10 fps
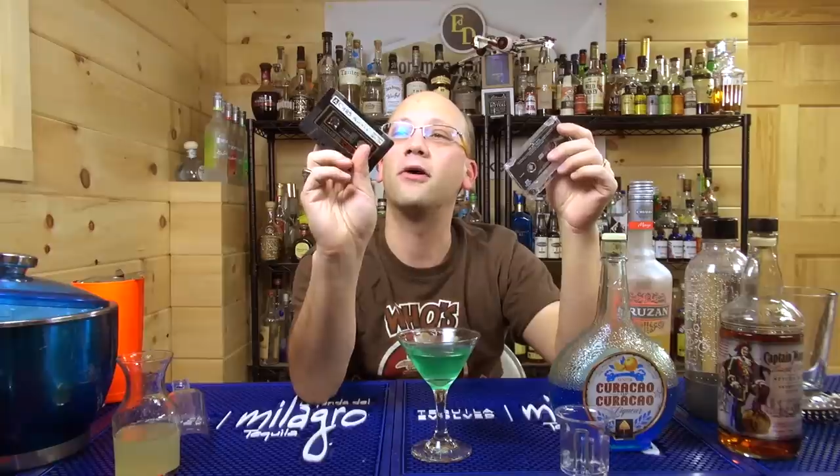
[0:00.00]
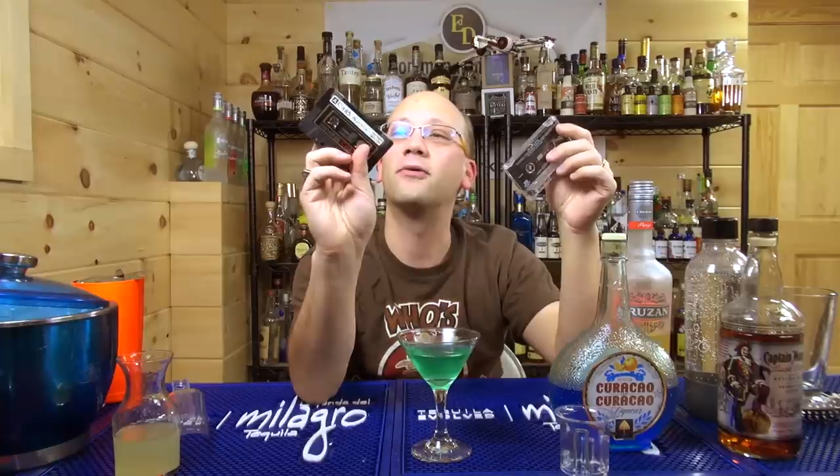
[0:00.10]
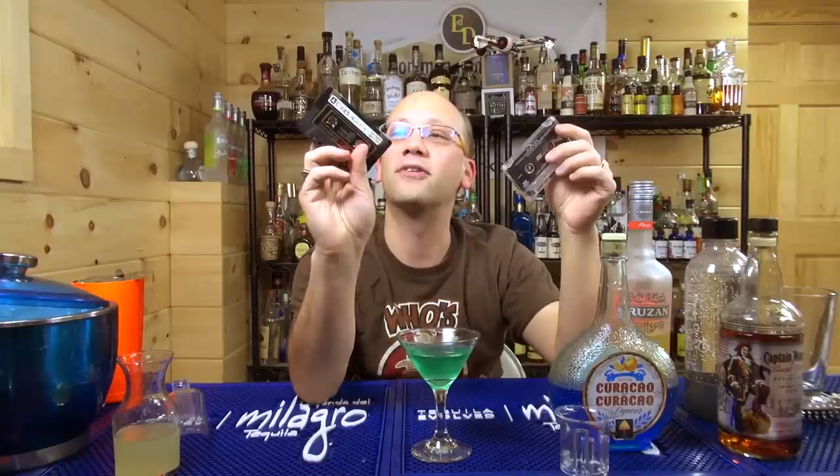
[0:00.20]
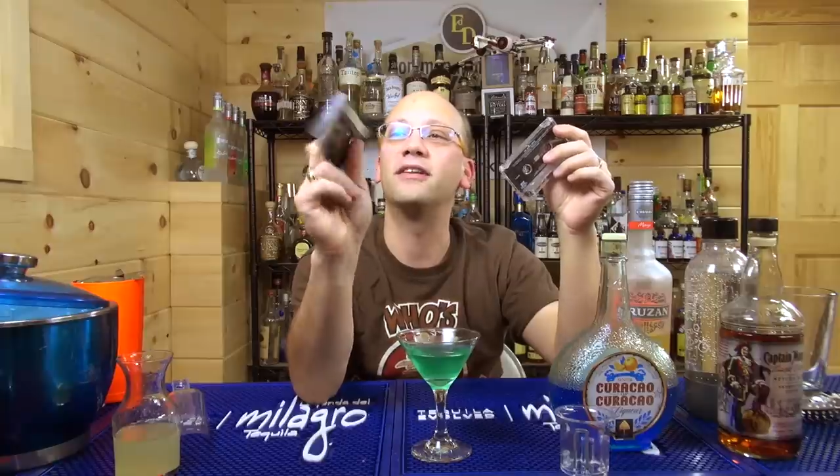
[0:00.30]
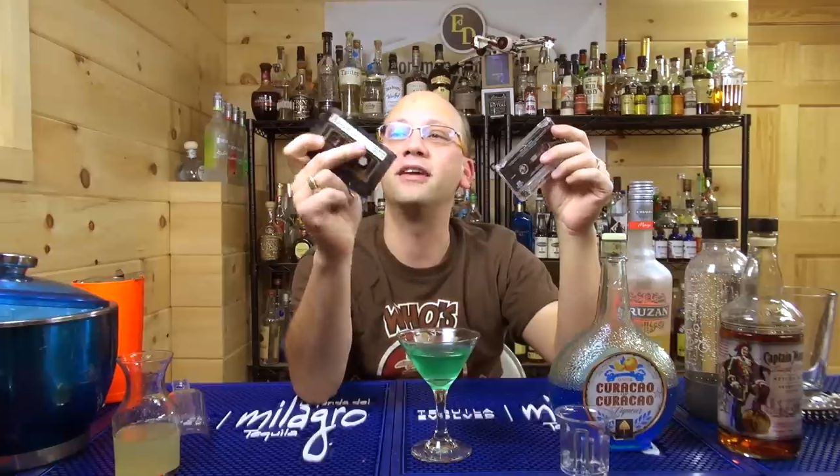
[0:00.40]
Oh,
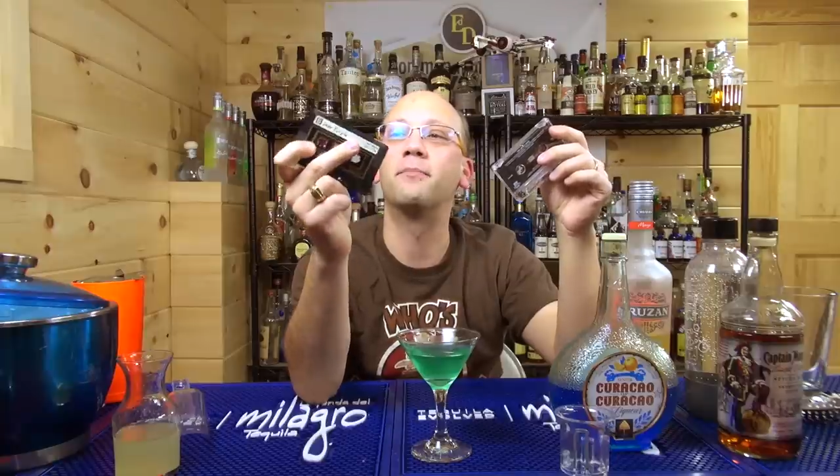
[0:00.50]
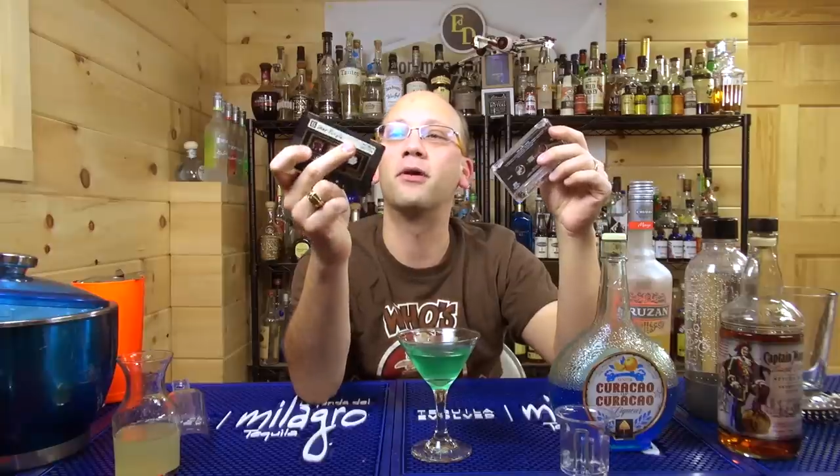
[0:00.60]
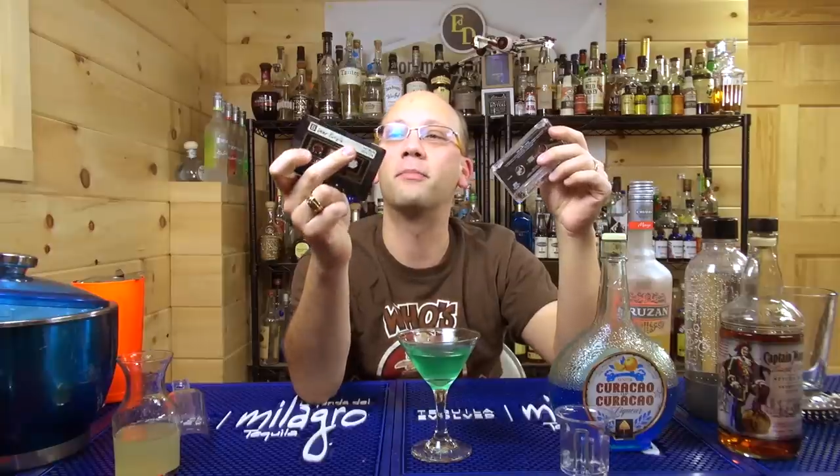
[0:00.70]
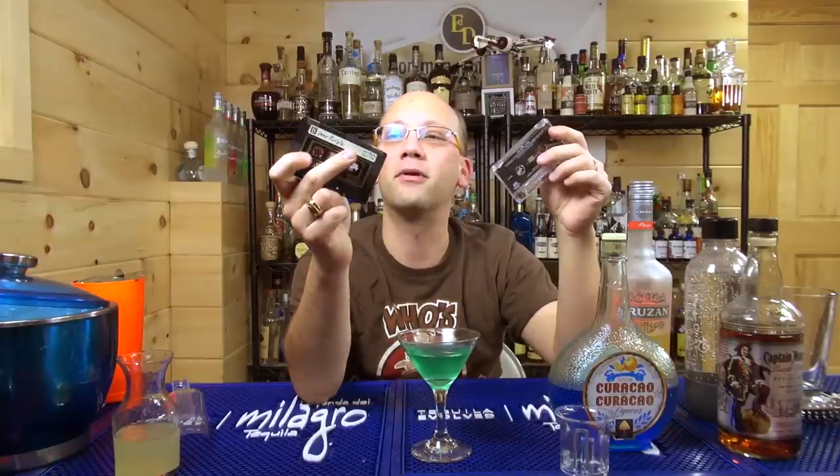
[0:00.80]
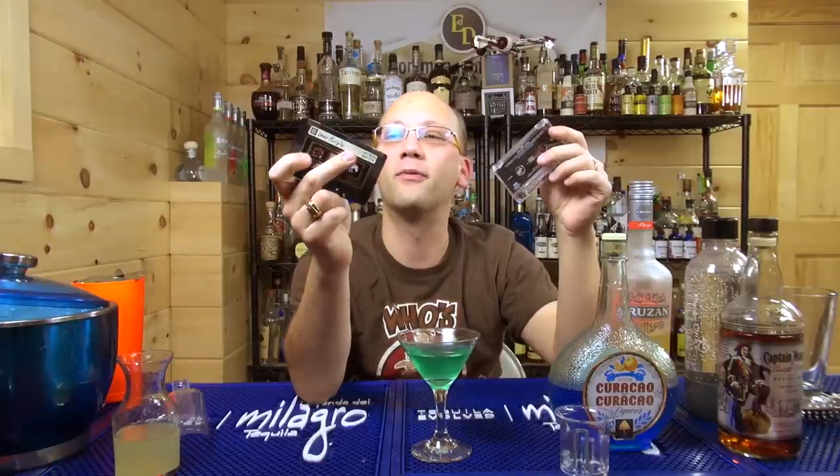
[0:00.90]
it's got deep
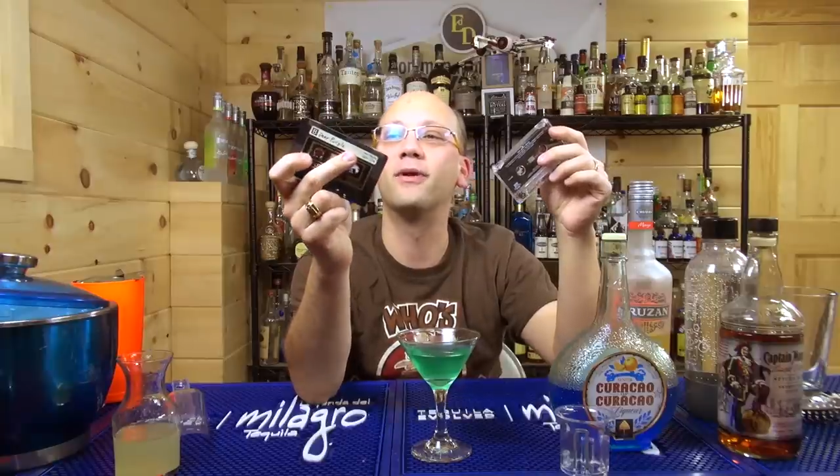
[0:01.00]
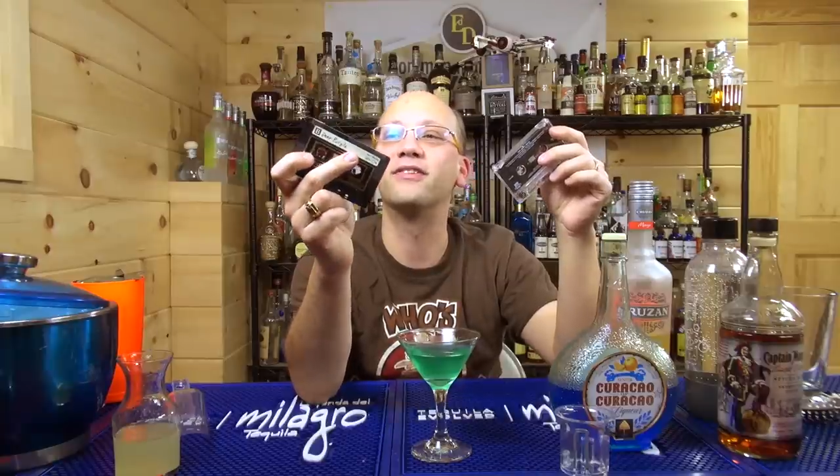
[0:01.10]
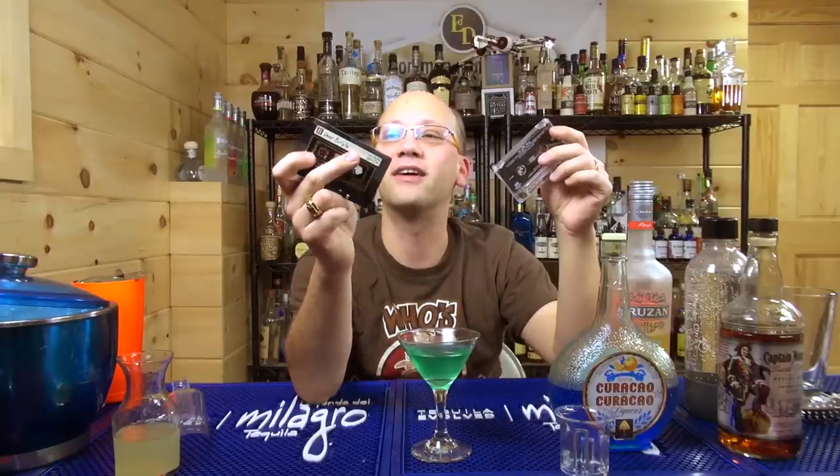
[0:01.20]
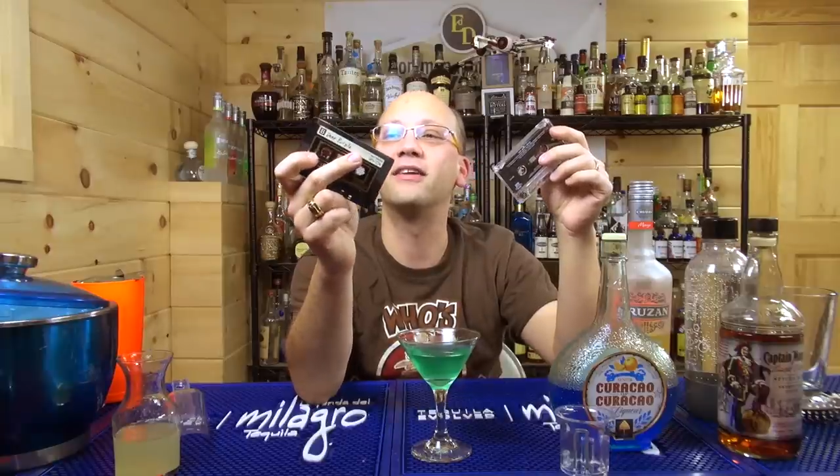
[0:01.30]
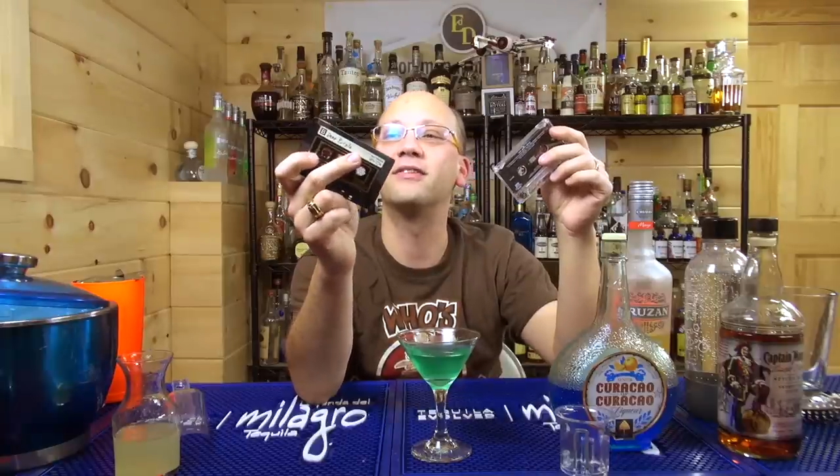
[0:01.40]
purple on one
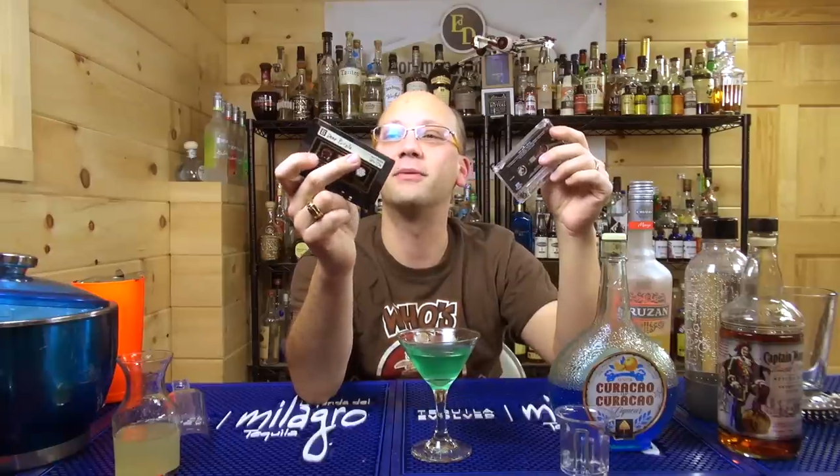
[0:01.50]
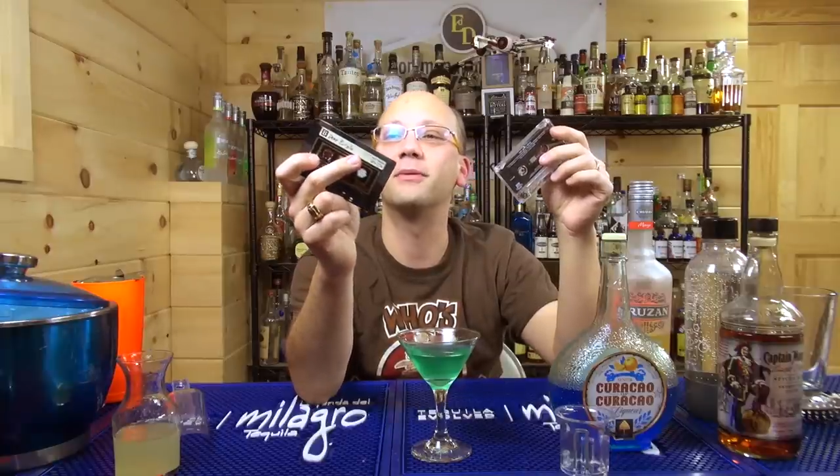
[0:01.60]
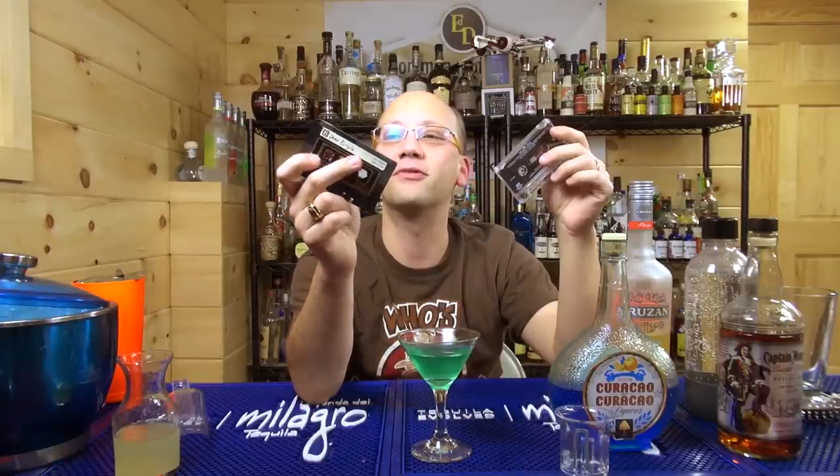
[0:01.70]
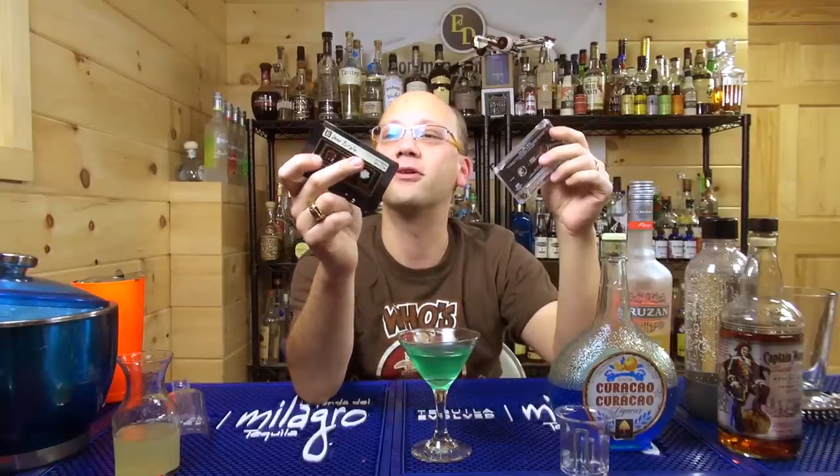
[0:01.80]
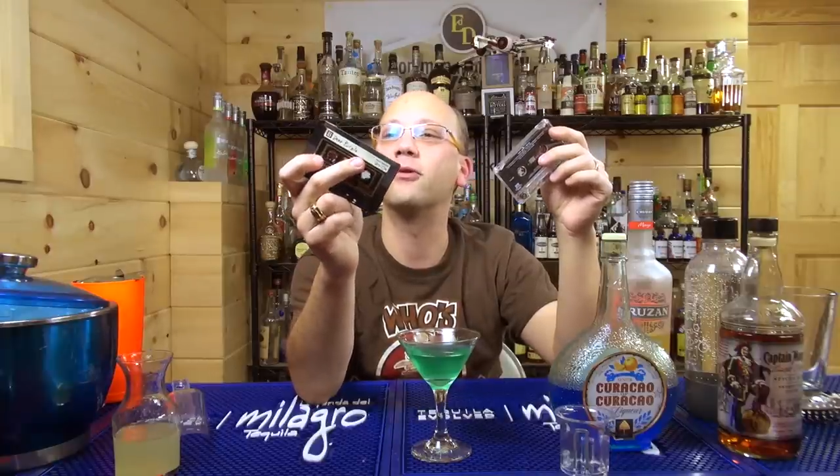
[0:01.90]
side. Somebody
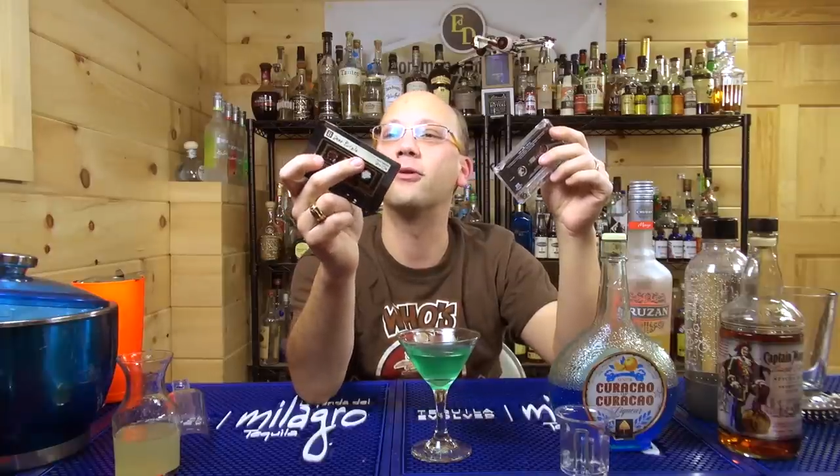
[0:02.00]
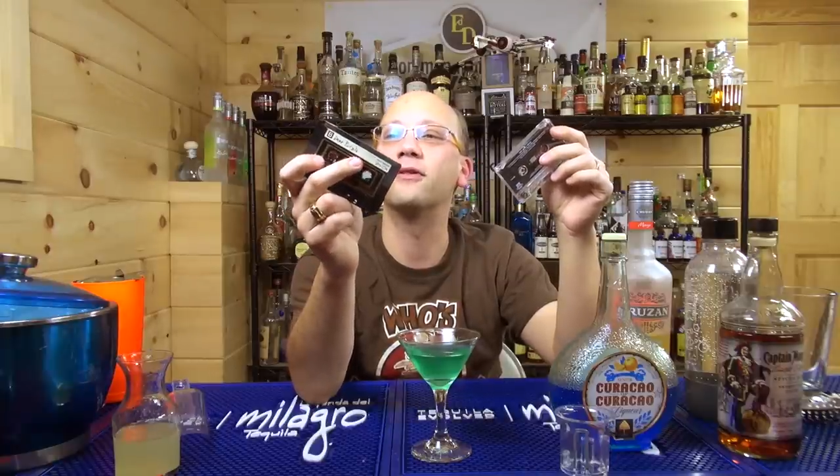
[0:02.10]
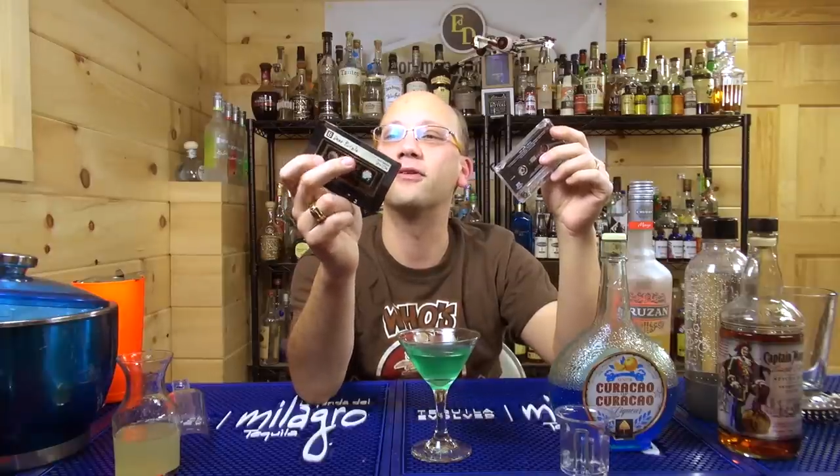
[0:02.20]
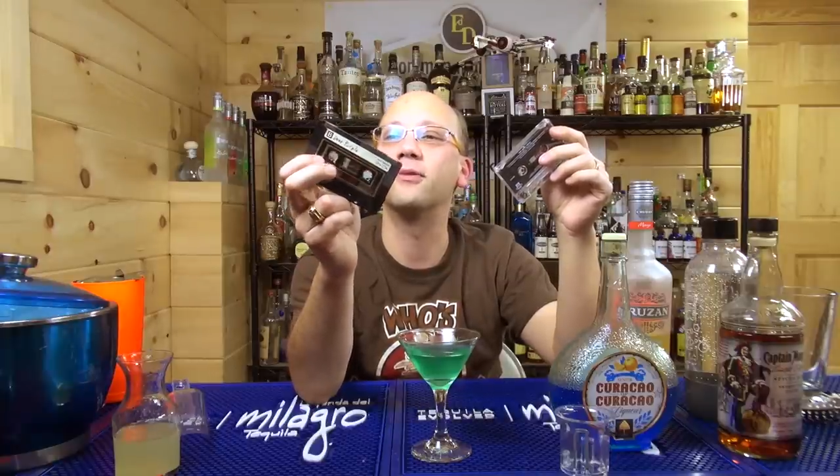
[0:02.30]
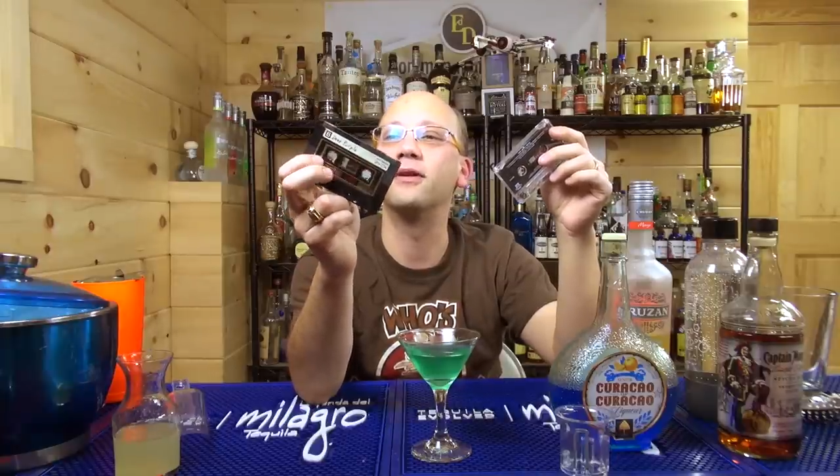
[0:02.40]
must have
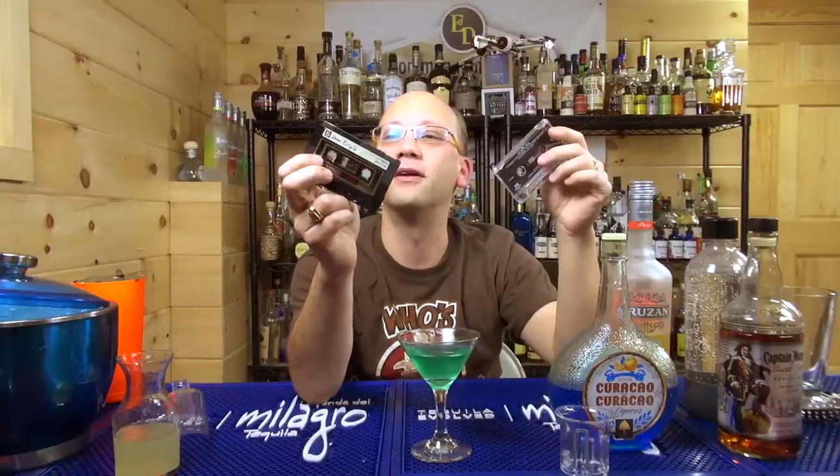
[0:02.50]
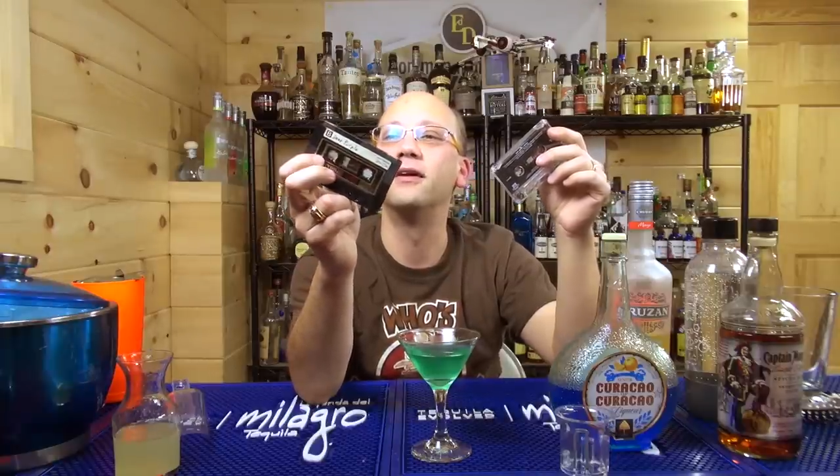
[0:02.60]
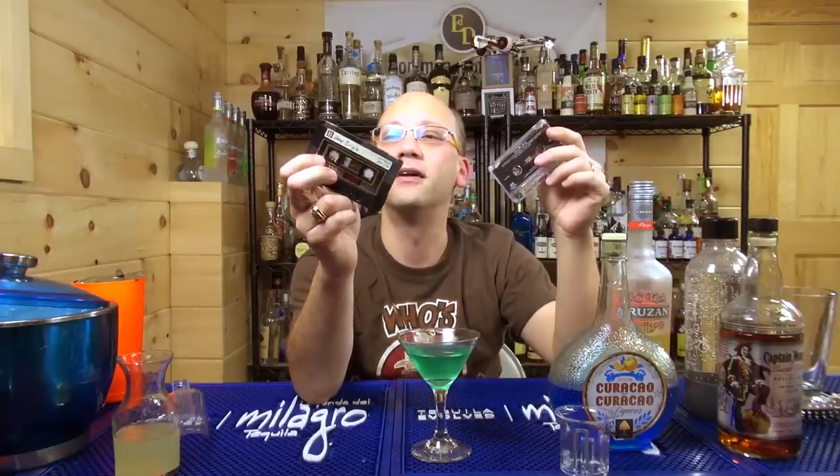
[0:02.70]
recorded this one.